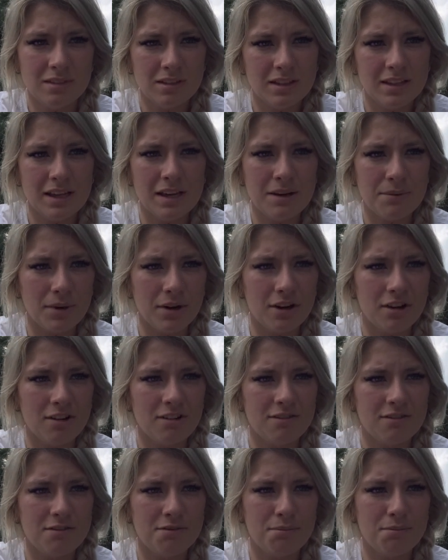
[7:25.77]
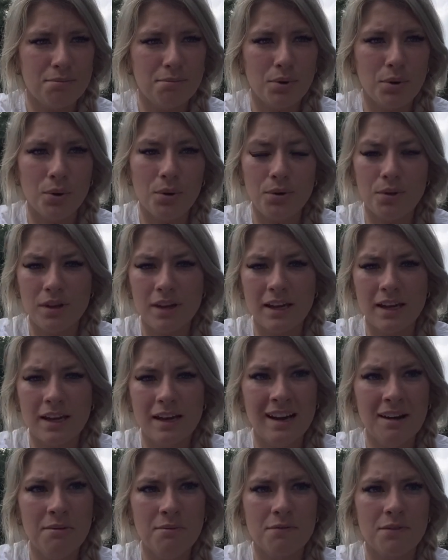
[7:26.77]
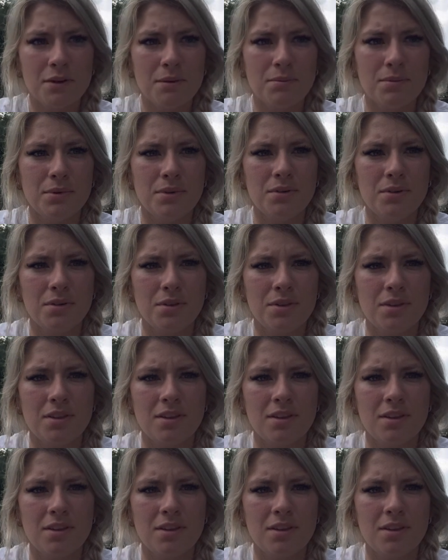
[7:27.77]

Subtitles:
get rid of both and get help for both.